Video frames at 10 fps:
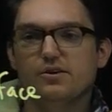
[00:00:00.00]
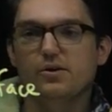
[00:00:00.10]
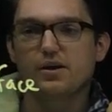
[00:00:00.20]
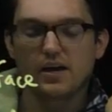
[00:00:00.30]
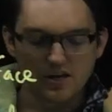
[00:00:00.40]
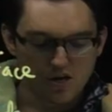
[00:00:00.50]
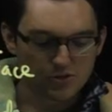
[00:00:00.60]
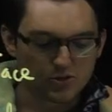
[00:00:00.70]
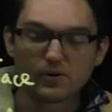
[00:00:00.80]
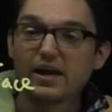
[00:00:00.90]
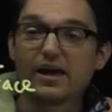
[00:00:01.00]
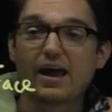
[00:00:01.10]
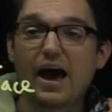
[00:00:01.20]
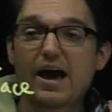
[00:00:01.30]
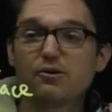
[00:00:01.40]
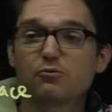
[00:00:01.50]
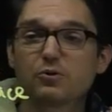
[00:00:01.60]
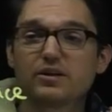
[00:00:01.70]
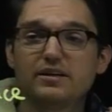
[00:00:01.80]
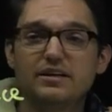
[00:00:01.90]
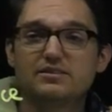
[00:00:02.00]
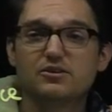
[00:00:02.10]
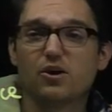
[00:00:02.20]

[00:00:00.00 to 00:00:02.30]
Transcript: Okay, so again, I don't really need to